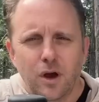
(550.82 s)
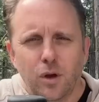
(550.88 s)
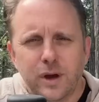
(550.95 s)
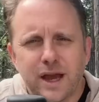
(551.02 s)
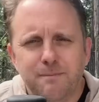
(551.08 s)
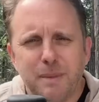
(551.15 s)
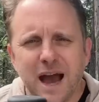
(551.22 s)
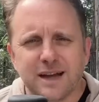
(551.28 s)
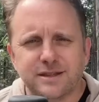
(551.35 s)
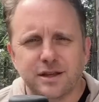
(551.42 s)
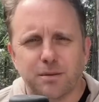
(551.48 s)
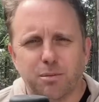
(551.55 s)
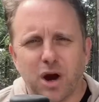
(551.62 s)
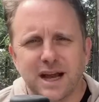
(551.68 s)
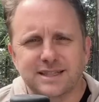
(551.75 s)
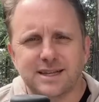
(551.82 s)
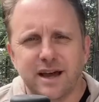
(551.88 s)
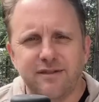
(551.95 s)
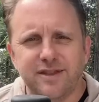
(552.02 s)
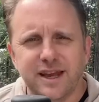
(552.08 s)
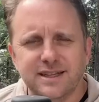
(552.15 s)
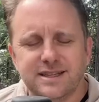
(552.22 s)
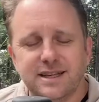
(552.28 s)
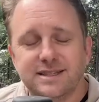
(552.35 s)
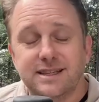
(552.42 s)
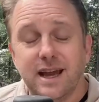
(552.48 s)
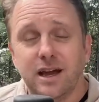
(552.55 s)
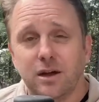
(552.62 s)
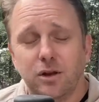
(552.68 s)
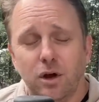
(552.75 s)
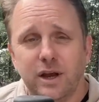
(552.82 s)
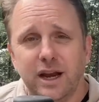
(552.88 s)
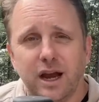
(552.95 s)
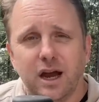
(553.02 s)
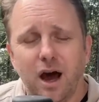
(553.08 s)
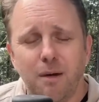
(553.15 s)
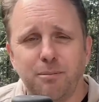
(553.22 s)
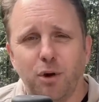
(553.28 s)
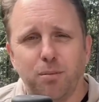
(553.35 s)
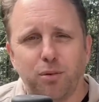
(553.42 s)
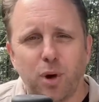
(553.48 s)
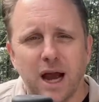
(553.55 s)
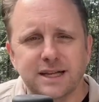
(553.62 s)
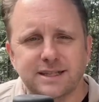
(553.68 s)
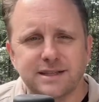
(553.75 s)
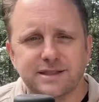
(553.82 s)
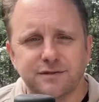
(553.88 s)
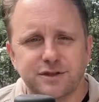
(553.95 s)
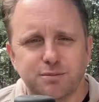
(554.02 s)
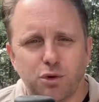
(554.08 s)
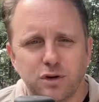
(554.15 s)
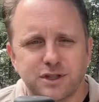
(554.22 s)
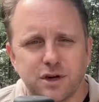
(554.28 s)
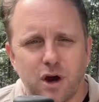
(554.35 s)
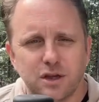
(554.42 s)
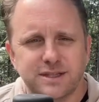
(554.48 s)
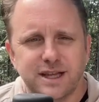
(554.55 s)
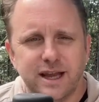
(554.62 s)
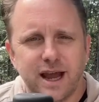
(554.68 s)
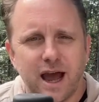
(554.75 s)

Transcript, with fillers: Okay, back to the bright side of things. Let's take a look at a couple prices of sports cards that